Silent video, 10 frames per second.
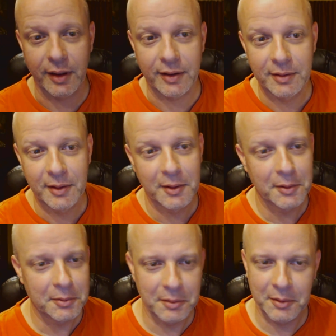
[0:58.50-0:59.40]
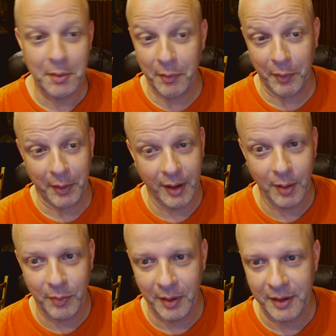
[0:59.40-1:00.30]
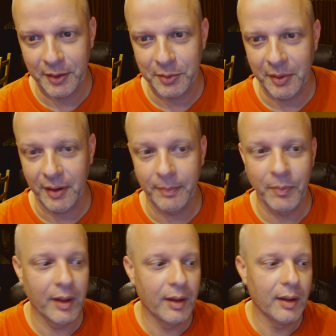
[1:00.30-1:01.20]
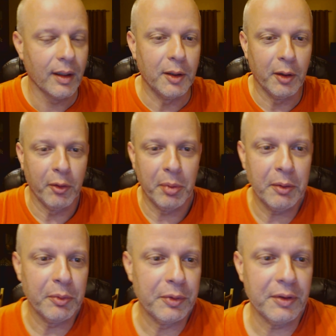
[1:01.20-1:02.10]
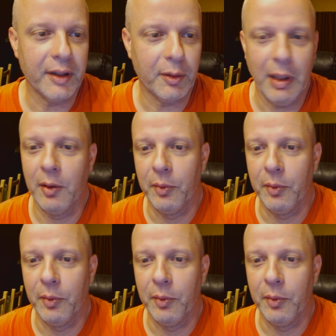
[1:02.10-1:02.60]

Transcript: right? They weren't very helpful on this one. I know everybody was like,